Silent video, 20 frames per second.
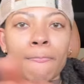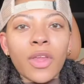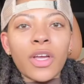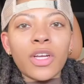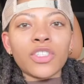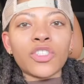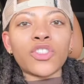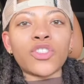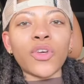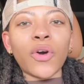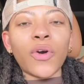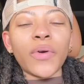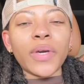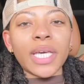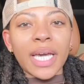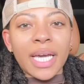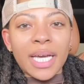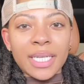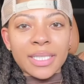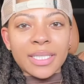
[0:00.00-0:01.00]
So,
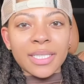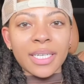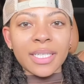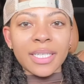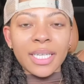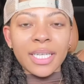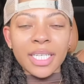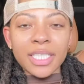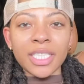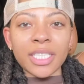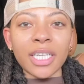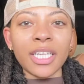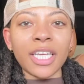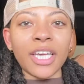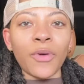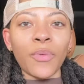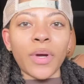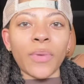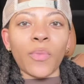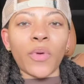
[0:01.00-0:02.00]
yes, initially
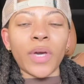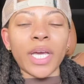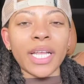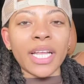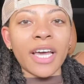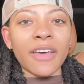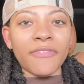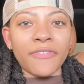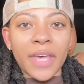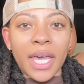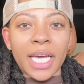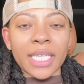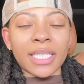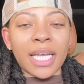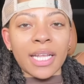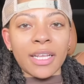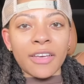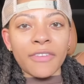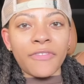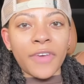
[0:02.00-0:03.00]
when we left Vegas, I
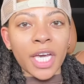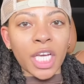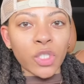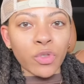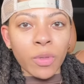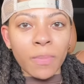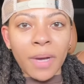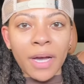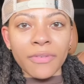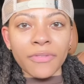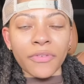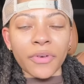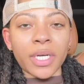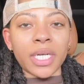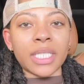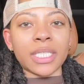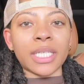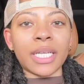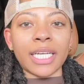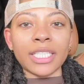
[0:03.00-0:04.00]
left Vegas with my
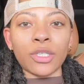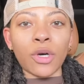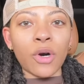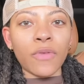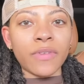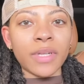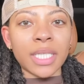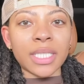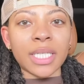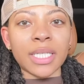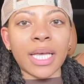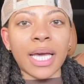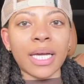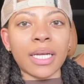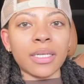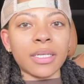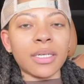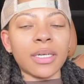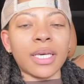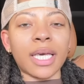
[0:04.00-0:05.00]
friends, and I told Vanessa, like,
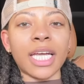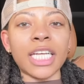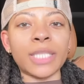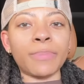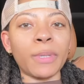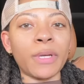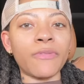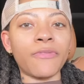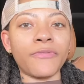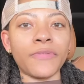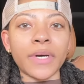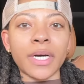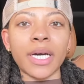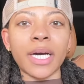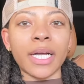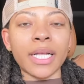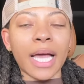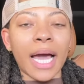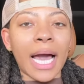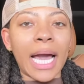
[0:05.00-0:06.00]
look, it's been
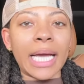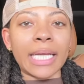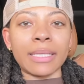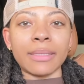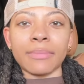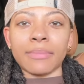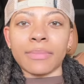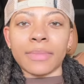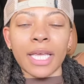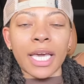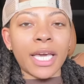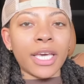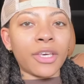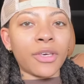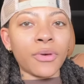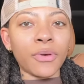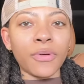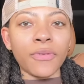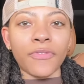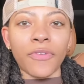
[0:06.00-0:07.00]
fun. I thank
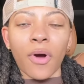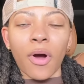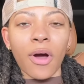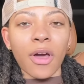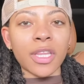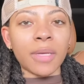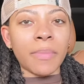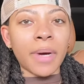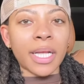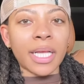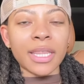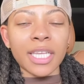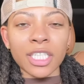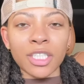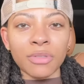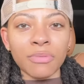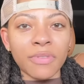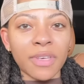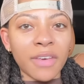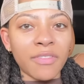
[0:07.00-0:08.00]
you for all the money that
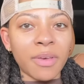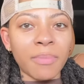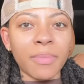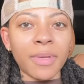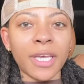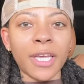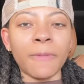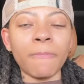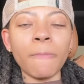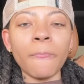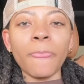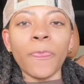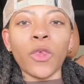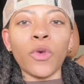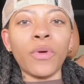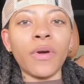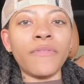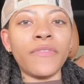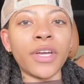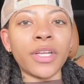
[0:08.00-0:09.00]
you've given me. You
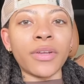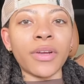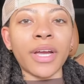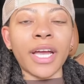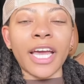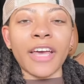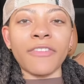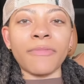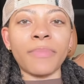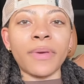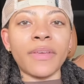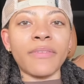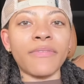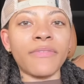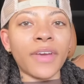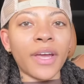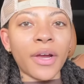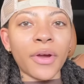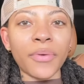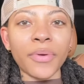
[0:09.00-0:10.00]
and Victor have been
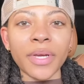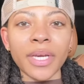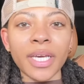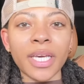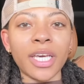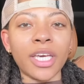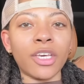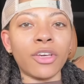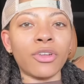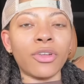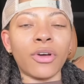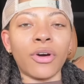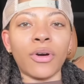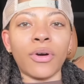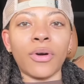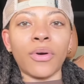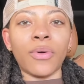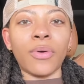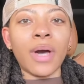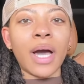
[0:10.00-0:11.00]
very, you
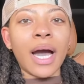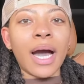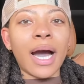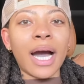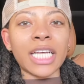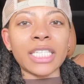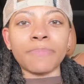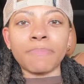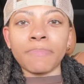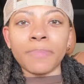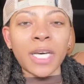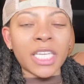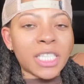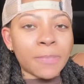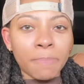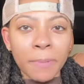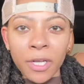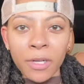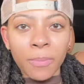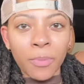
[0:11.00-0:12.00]
know,
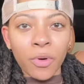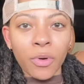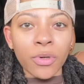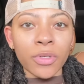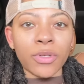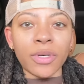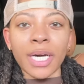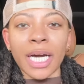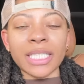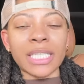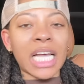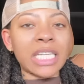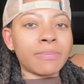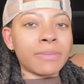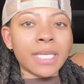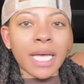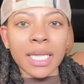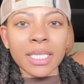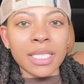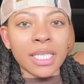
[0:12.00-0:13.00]
hospitable. You guys'
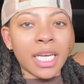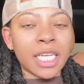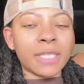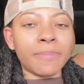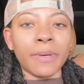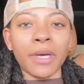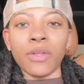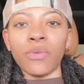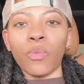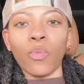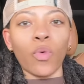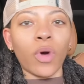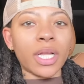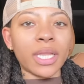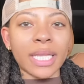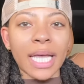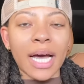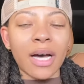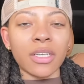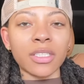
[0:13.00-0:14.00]
hospitality has been
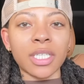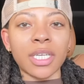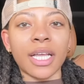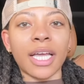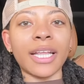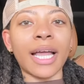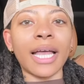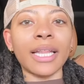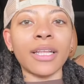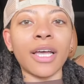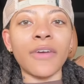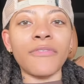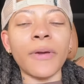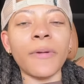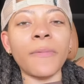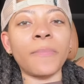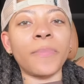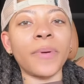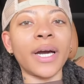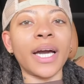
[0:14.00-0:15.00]
1,000, and I love it,
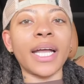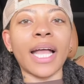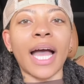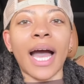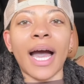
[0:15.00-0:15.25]
but